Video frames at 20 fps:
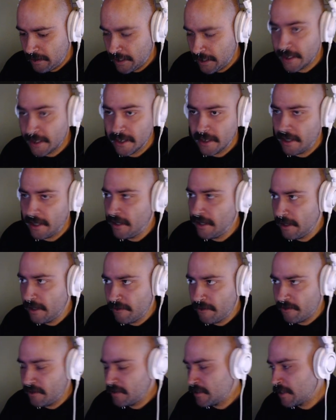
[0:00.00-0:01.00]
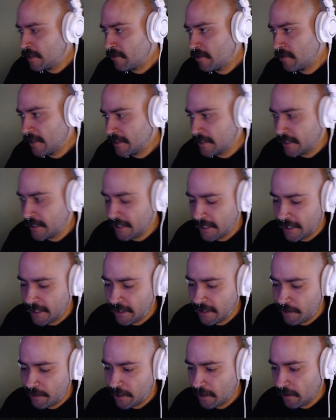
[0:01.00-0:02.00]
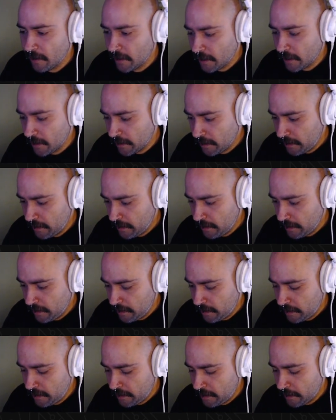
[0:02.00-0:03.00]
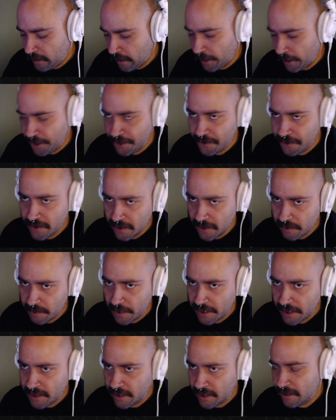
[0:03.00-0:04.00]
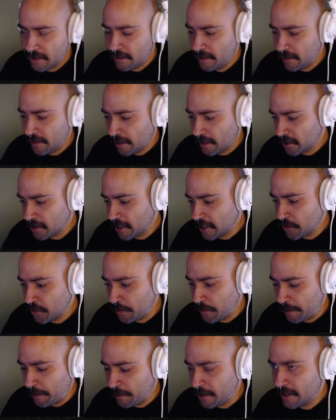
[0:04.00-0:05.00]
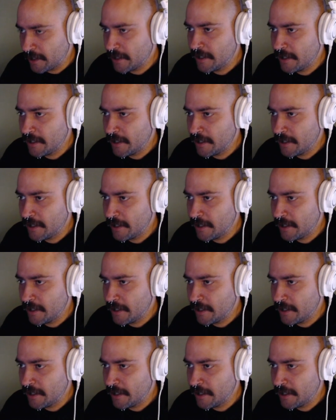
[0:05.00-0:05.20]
Yeah, I think if it's ever like that again, let me know and I'll use this method. I'll try to remember.